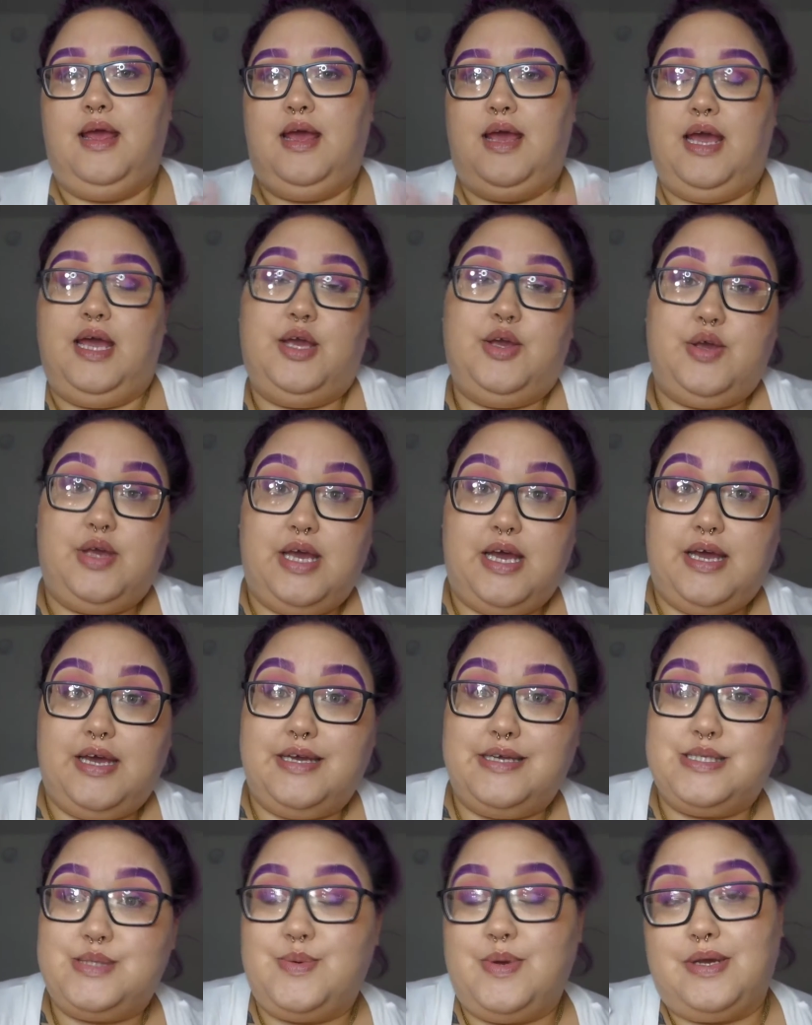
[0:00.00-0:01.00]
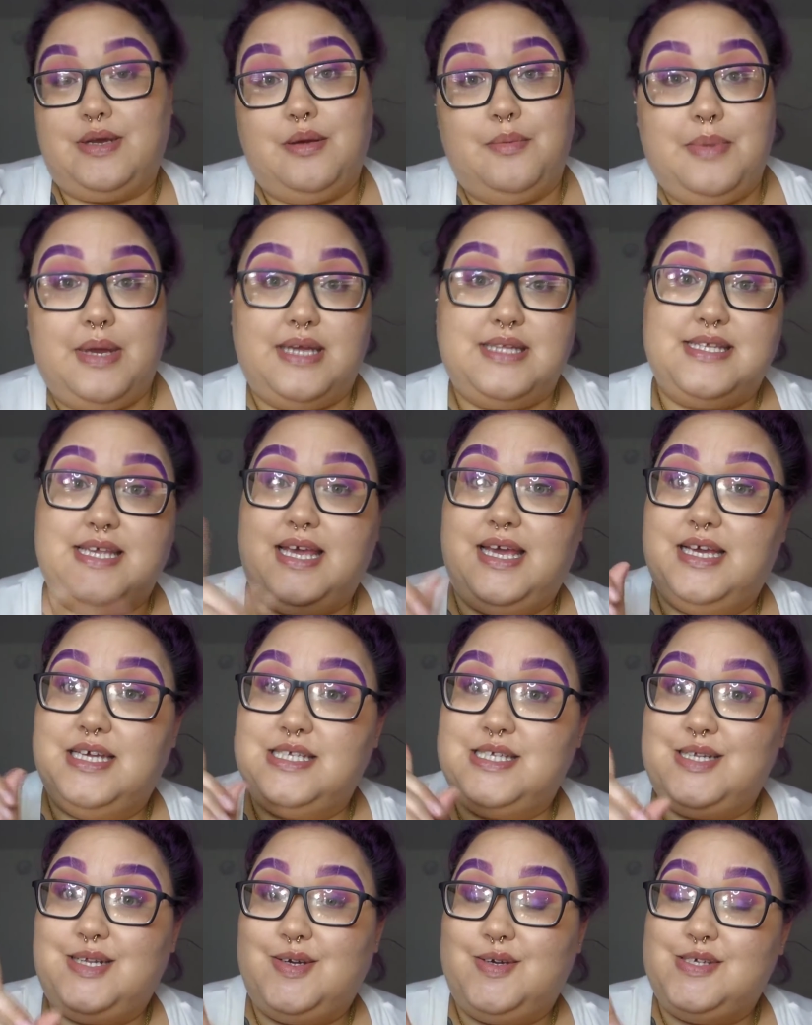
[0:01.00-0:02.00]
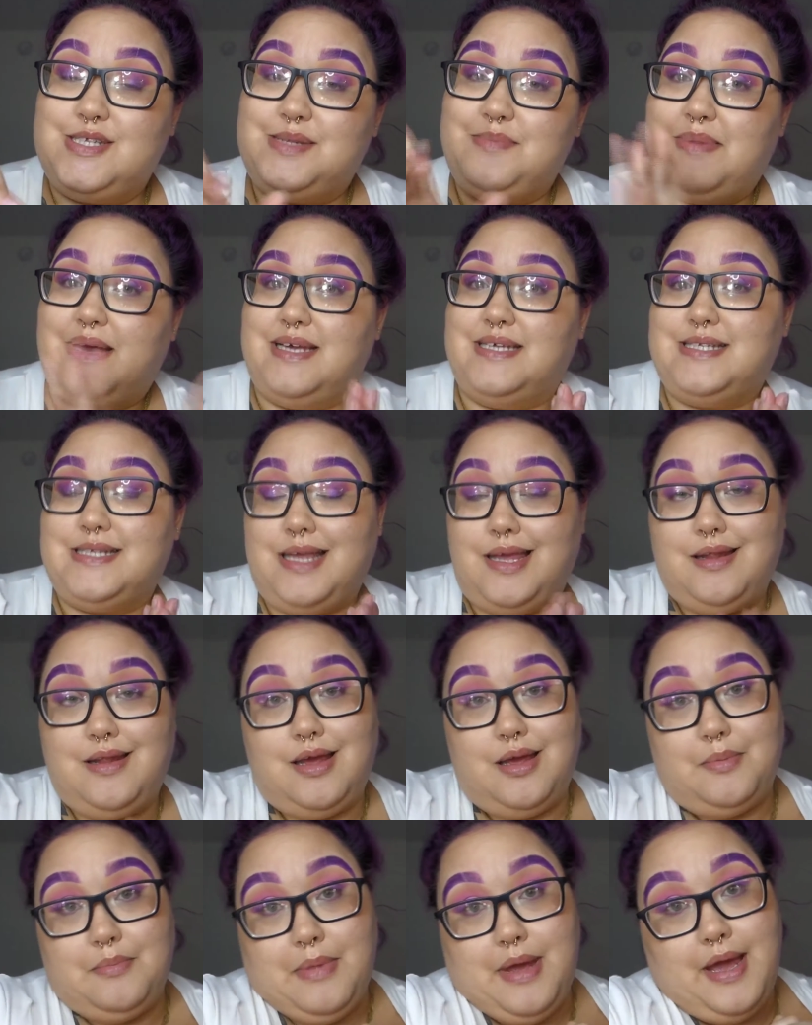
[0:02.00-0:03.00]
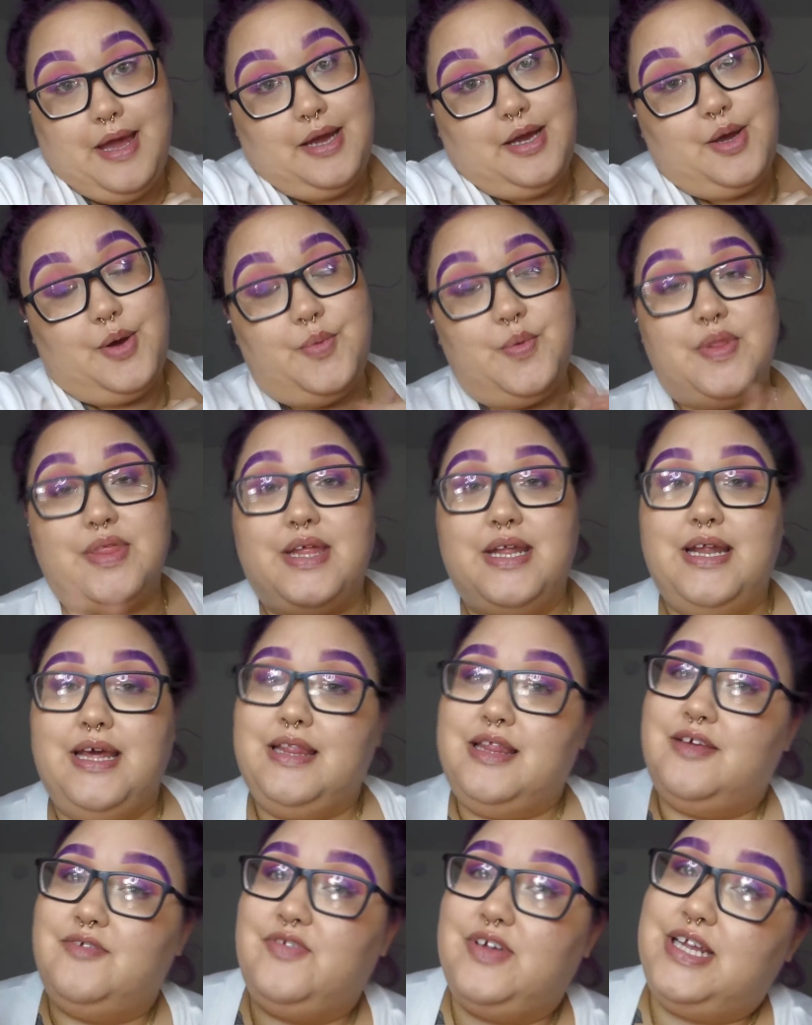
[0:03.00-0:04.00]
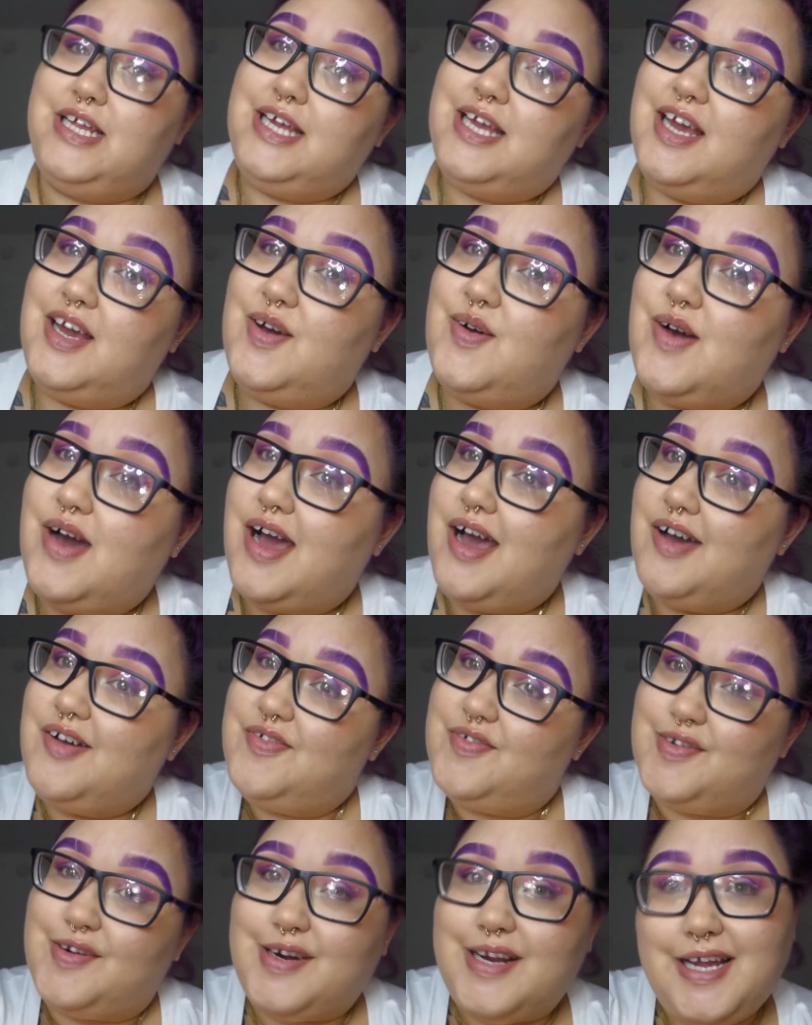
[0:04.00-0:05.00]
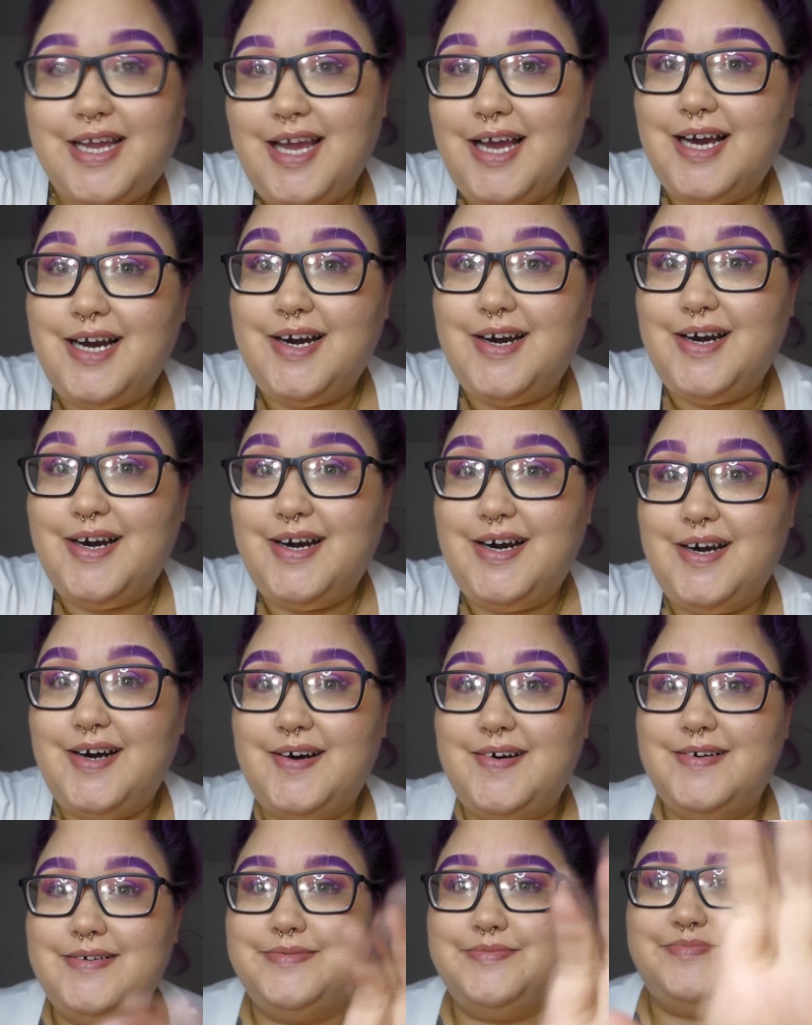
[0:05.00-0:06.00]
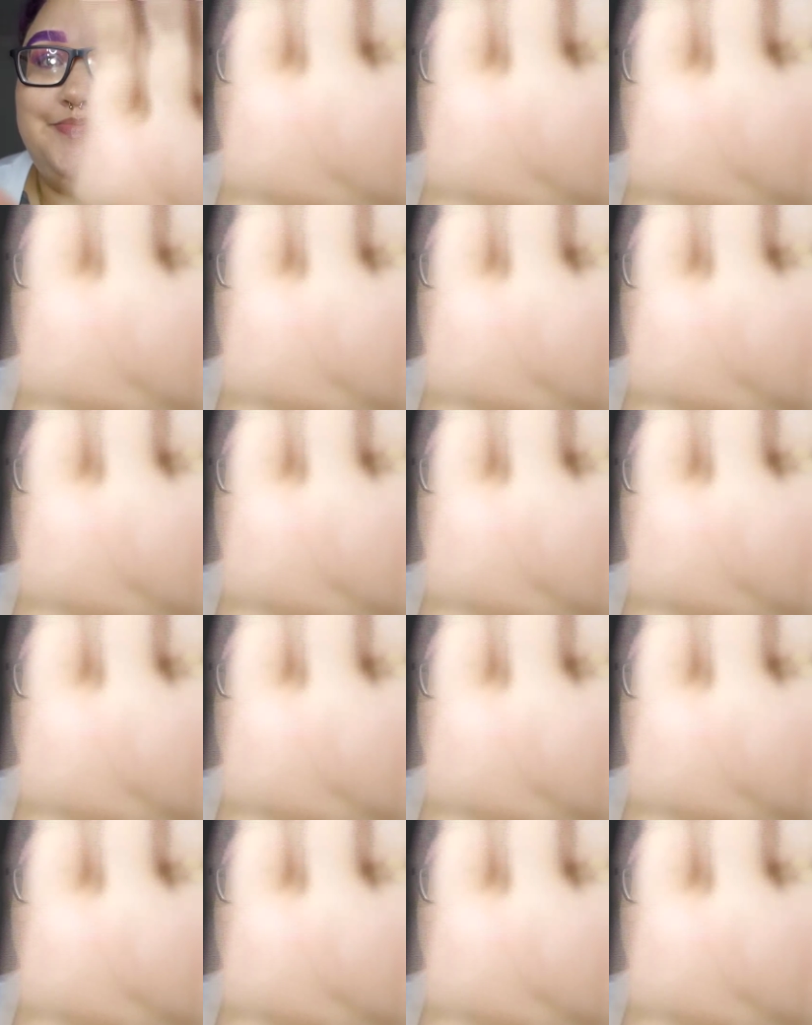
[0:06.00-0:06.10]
Hey you guys, welcome back to Hazel Knows Best, and I'm back with another video for y'all.